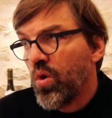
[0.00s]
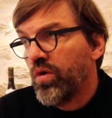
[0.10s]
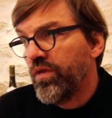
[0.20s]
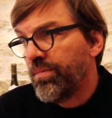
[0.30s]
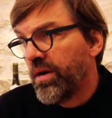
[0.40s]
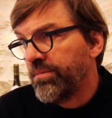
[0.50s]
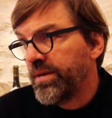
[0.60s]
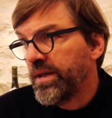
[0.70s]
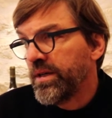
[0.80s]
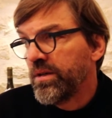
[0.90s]

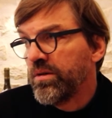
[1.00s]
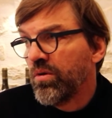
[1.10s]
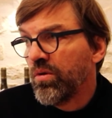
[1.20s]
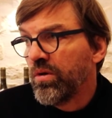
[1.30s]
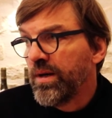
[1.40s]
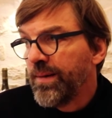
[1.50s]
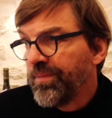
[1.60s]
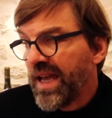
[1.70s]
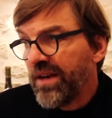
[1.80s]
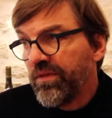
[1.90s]
overpumping
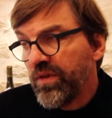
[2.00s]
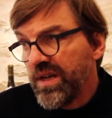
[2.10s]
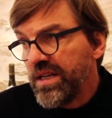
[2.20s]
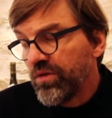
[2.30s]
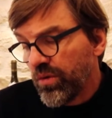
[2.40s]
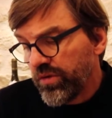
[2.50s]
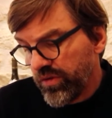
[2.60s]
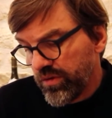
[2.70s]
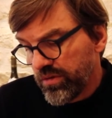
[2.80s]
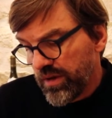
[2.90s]
and the lees
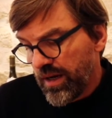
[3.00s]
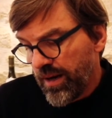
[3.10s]
also.